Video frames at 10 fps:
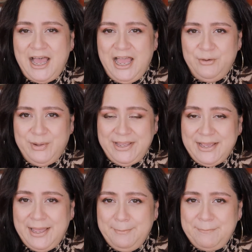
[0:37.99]
I wake
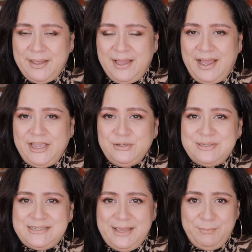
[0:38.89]
up, I
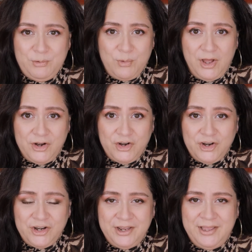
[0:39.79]
use tepid
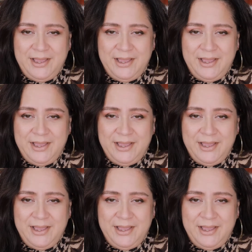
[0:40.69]
water,